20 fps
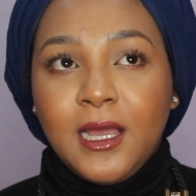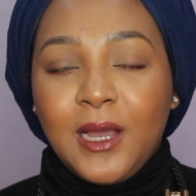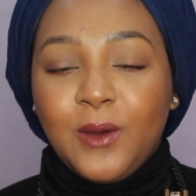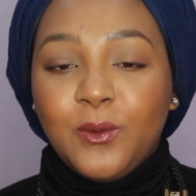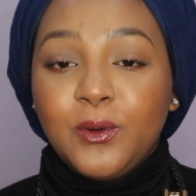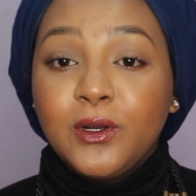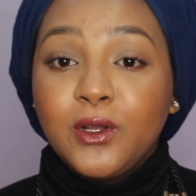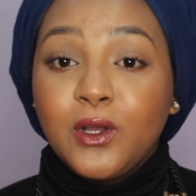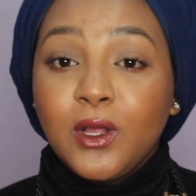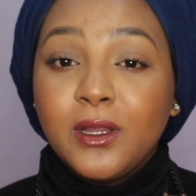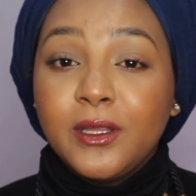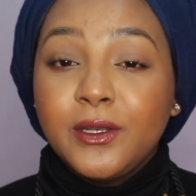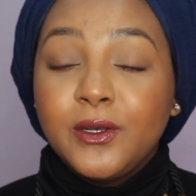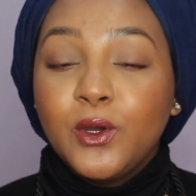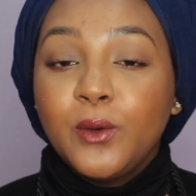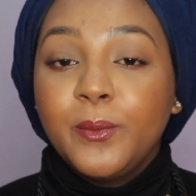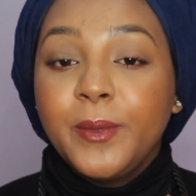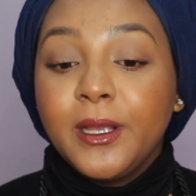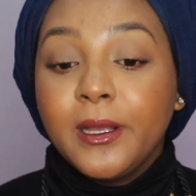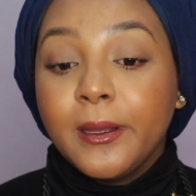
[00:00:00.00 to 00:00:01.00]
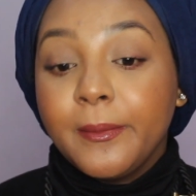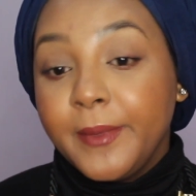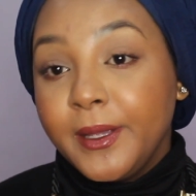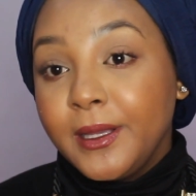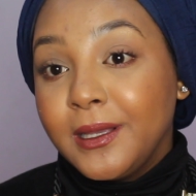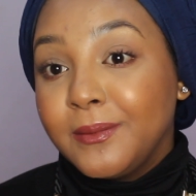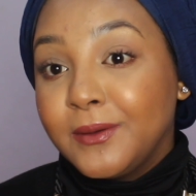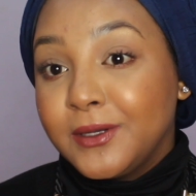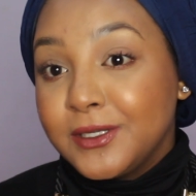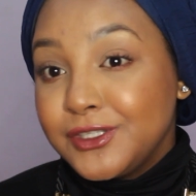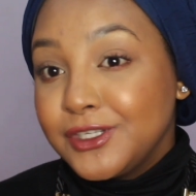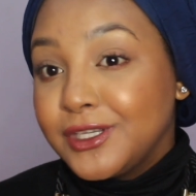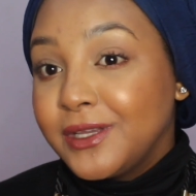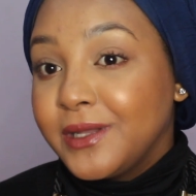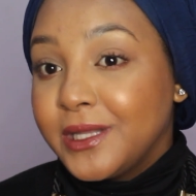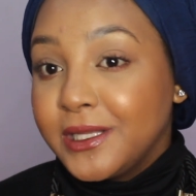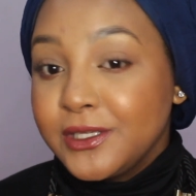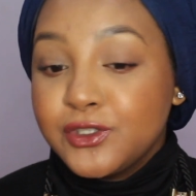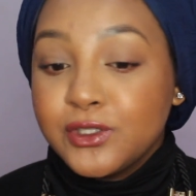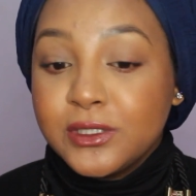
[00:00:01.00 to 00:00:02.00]
I wouldn't call it no makeup because you
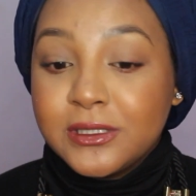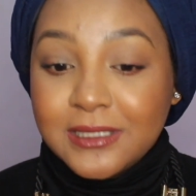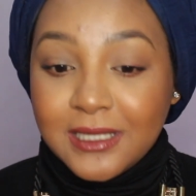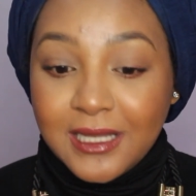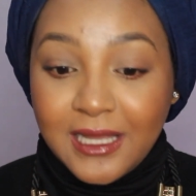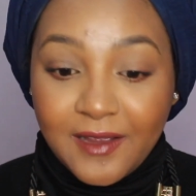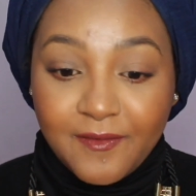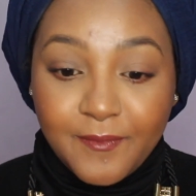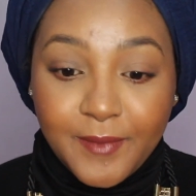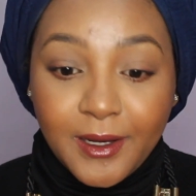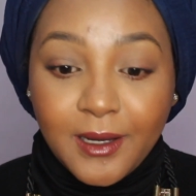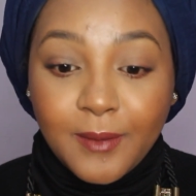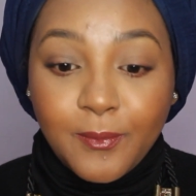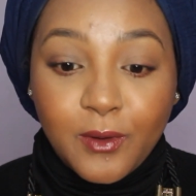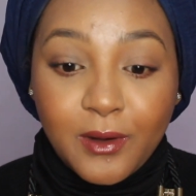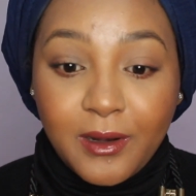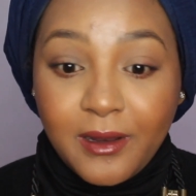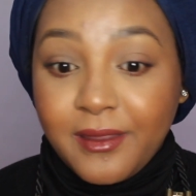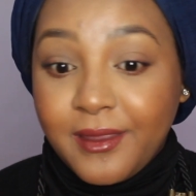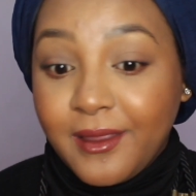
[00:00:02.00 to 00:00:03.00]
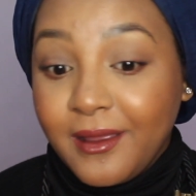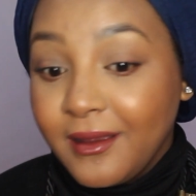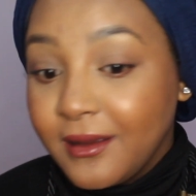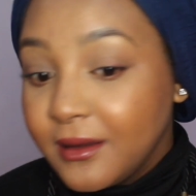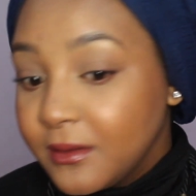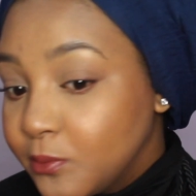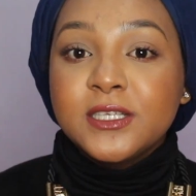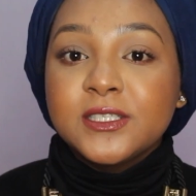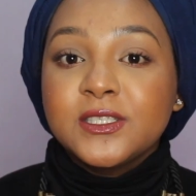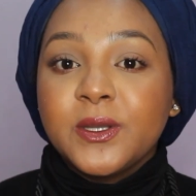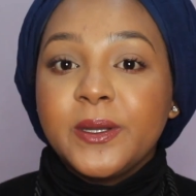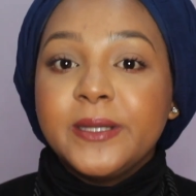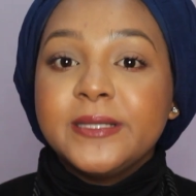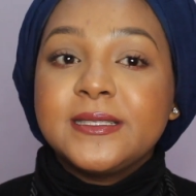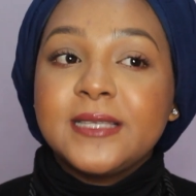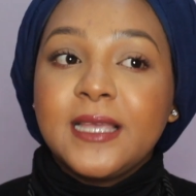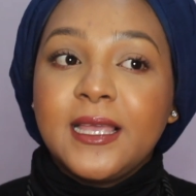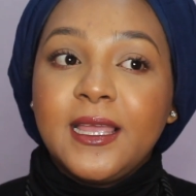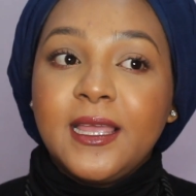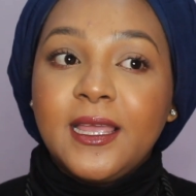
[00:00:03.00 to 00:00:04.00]
can literally tell I have makeup on, I think. So
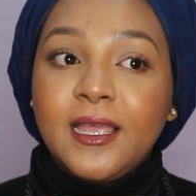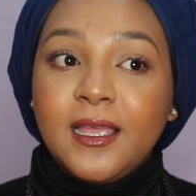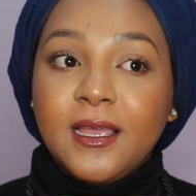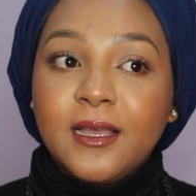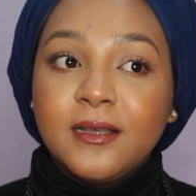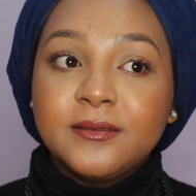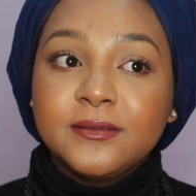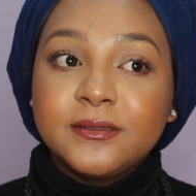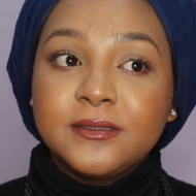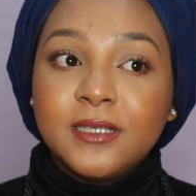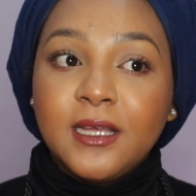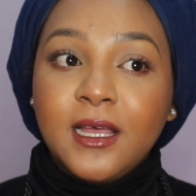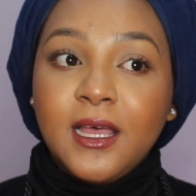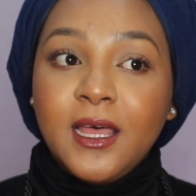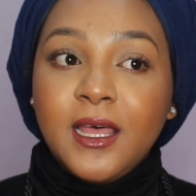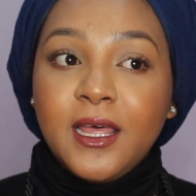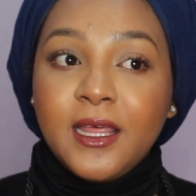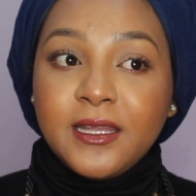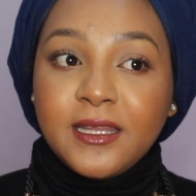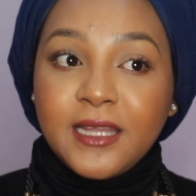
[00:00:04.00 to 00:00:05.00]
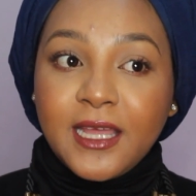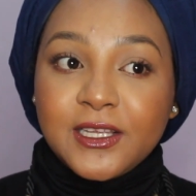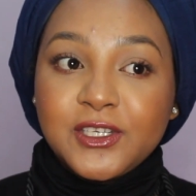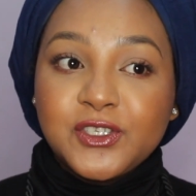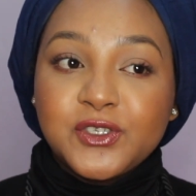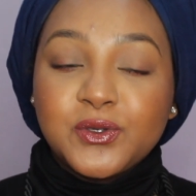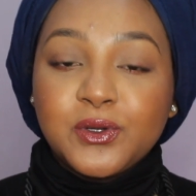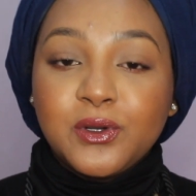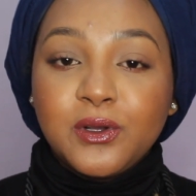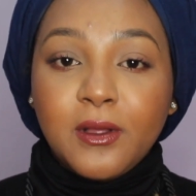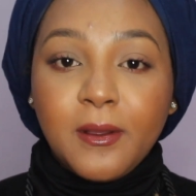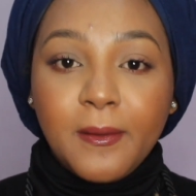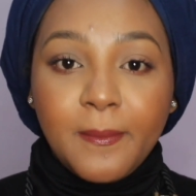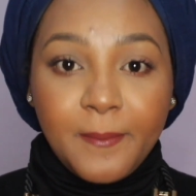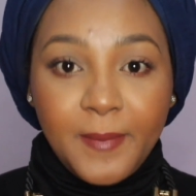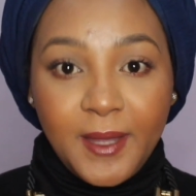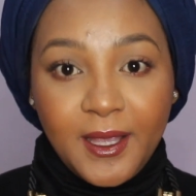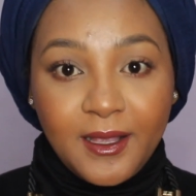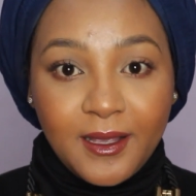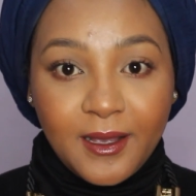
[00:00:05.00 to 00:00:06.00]
it's a natural
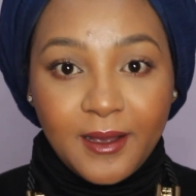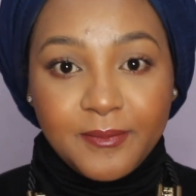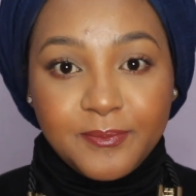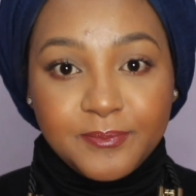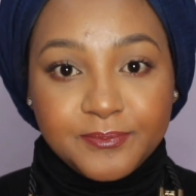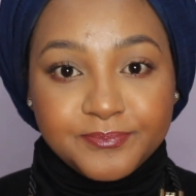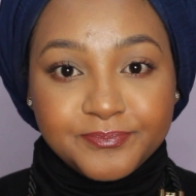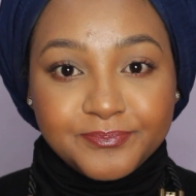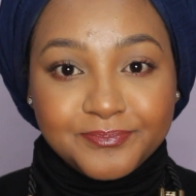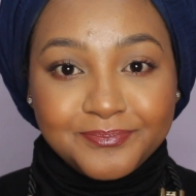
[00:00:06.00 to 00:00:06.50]
makeup,